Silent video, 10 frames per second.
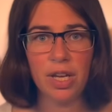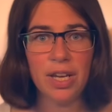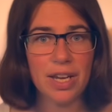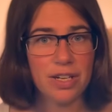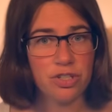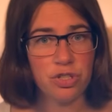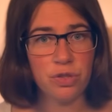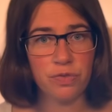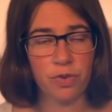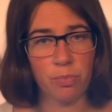It is
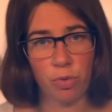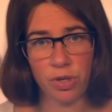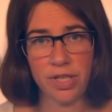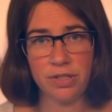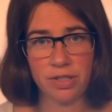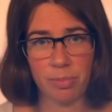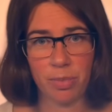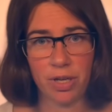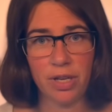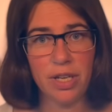used for morning
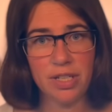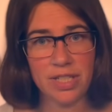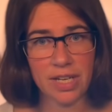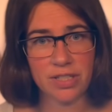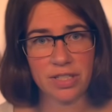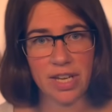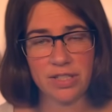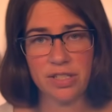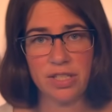Zumba, dance classes,